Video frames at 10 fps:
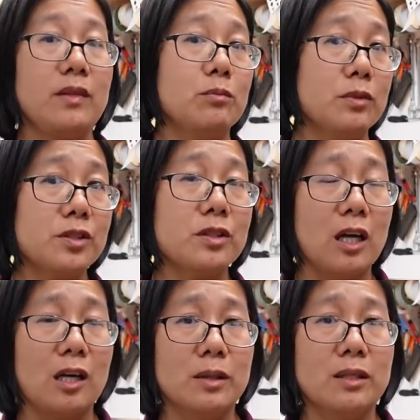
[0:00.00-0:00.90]
Bristol
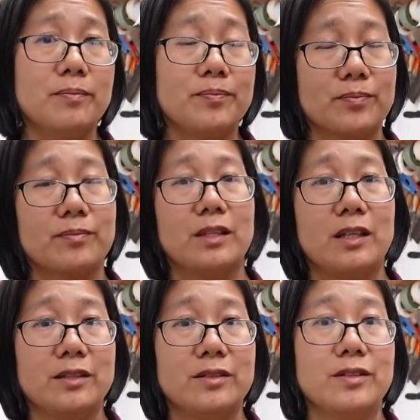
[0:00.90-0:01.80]
armor
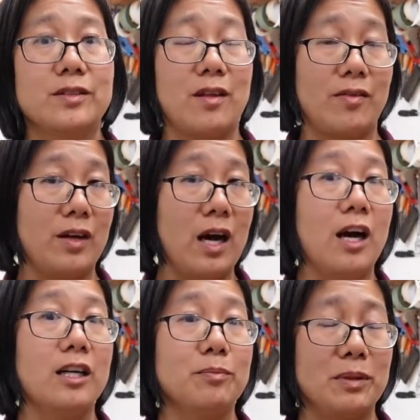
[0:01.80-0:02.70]
is the
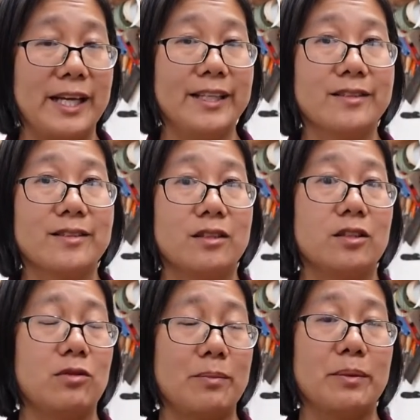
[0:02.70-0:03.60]
hard plates, the
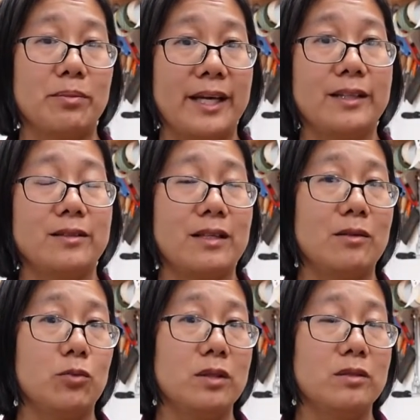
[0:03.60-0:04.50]
ceramic plates,
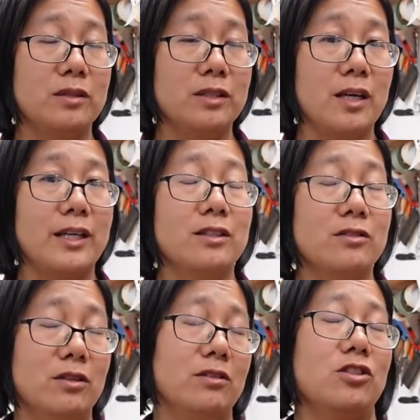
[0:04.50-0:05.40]
that were designed
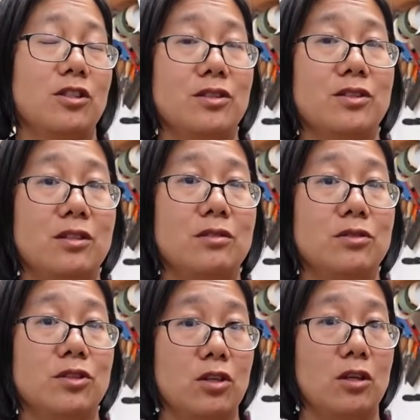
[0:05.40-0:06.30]
not just to
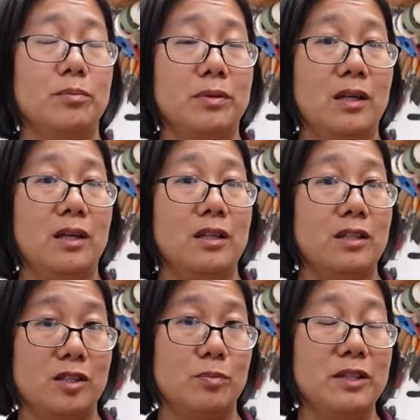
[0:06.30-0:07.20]
stop
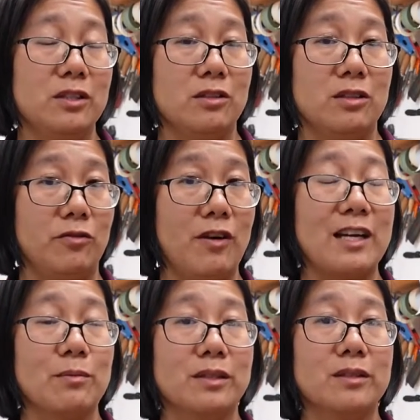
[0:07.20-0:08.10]
splinters and
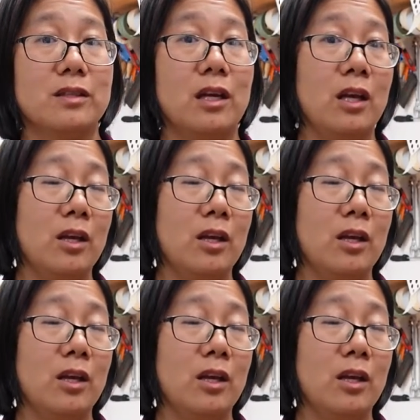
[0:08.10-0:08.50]
fragments,